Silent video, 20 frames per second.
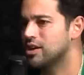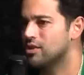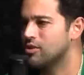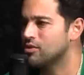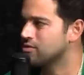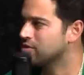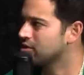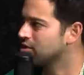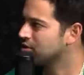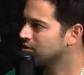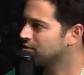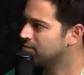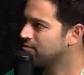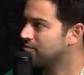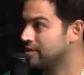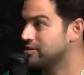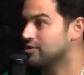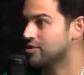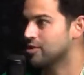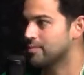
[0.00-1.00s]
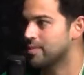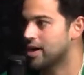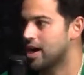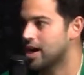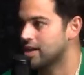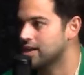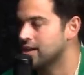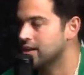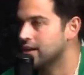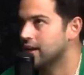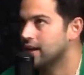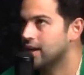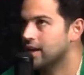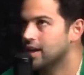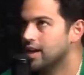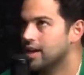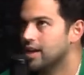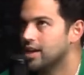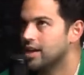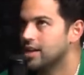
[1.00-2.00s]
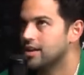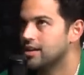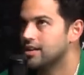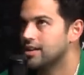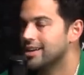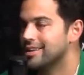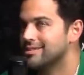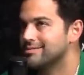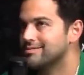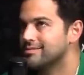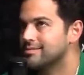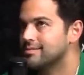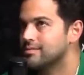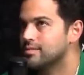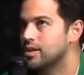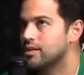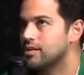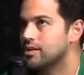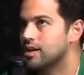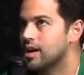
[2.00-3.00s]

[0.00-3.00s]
older and you feel your body, like bro,